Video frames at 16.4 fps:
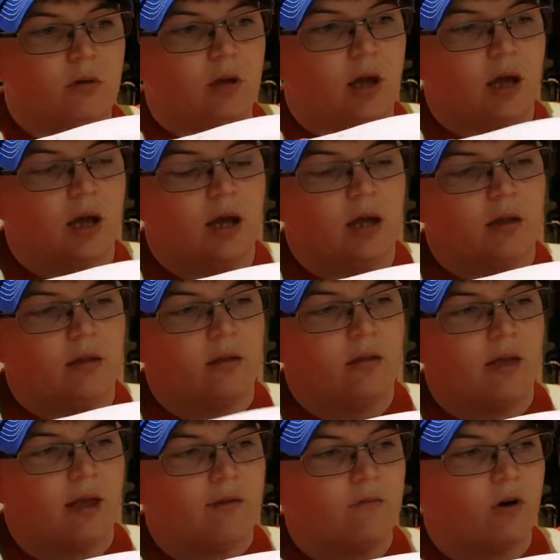
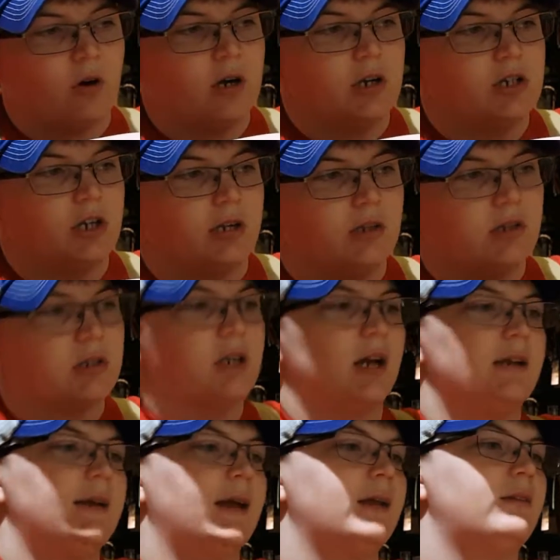that varnishing just
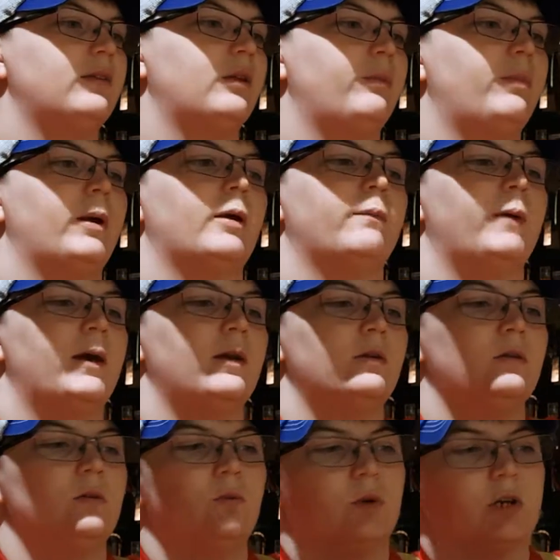got down to the bare
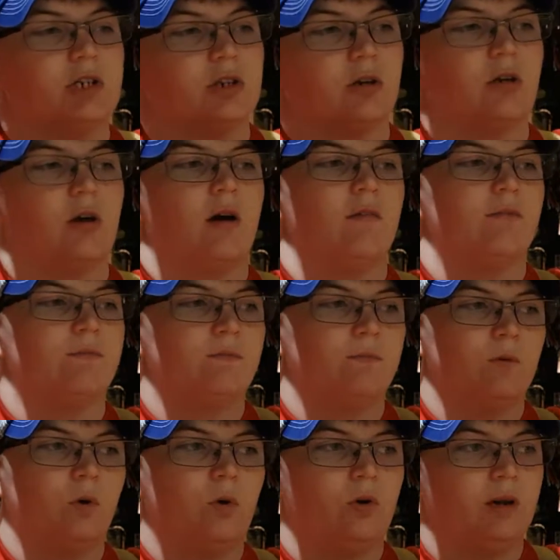metal, which I've
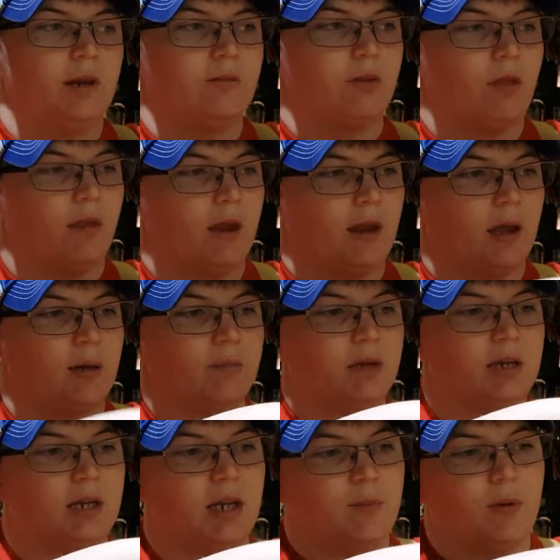oiled everything up
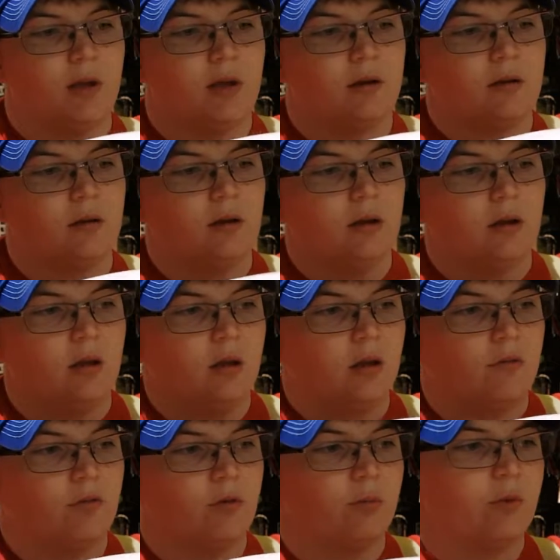to keep it
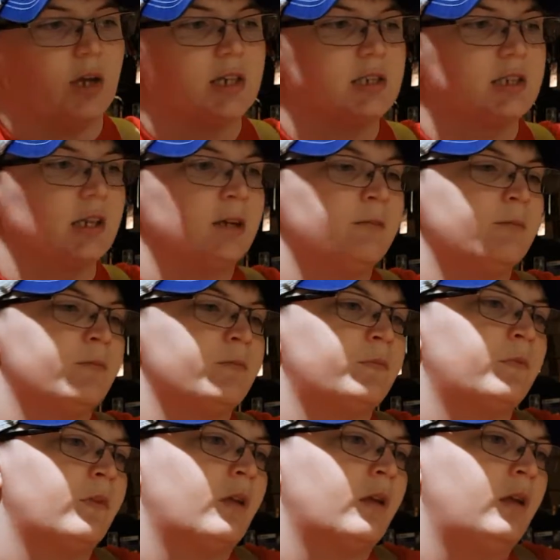from rusting.
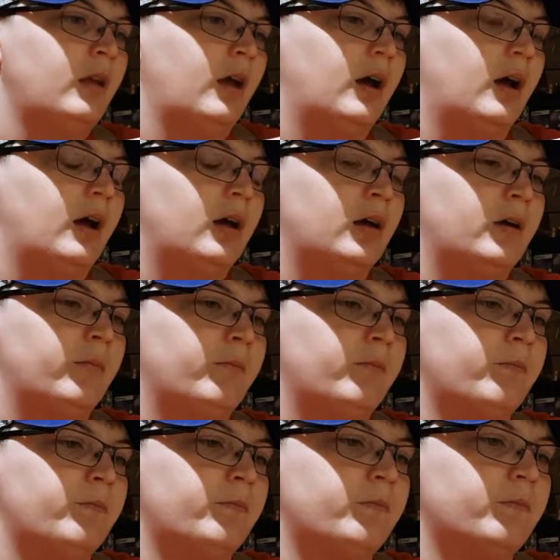
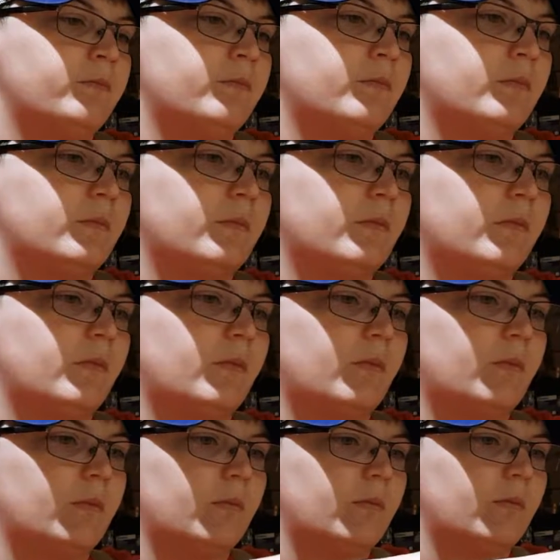
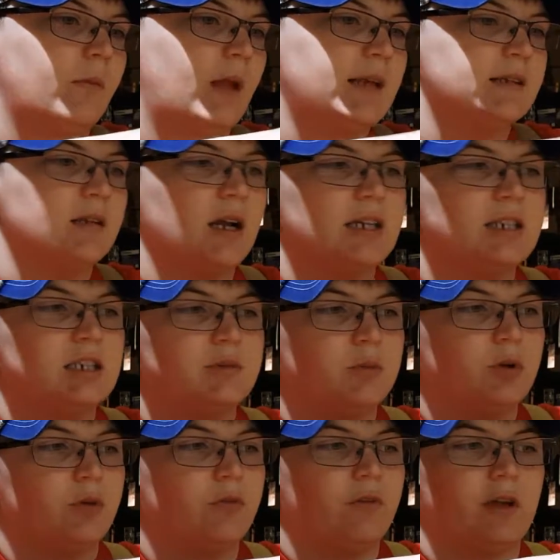It has a nice
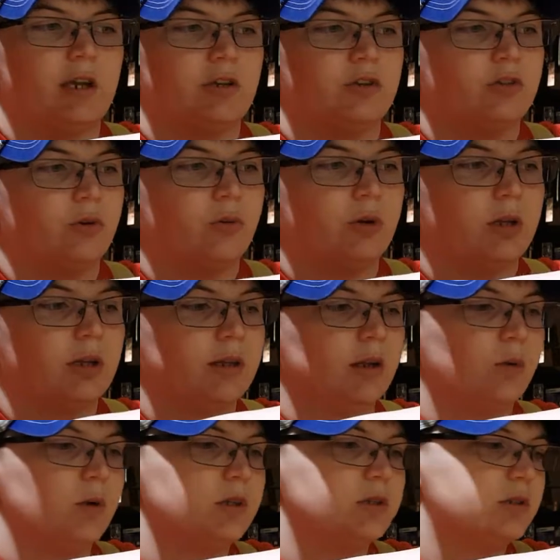smooth finish, so really
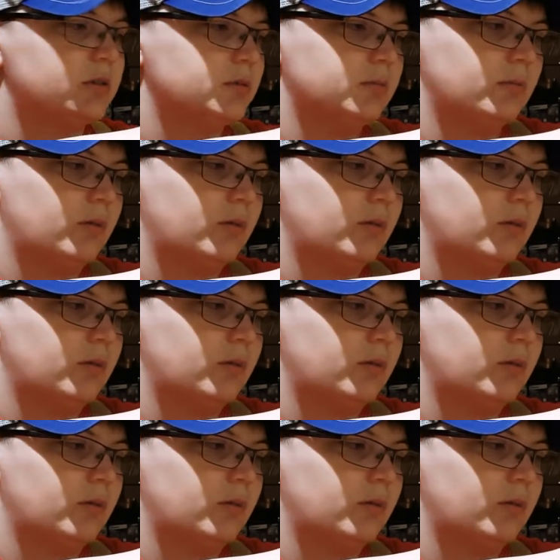there was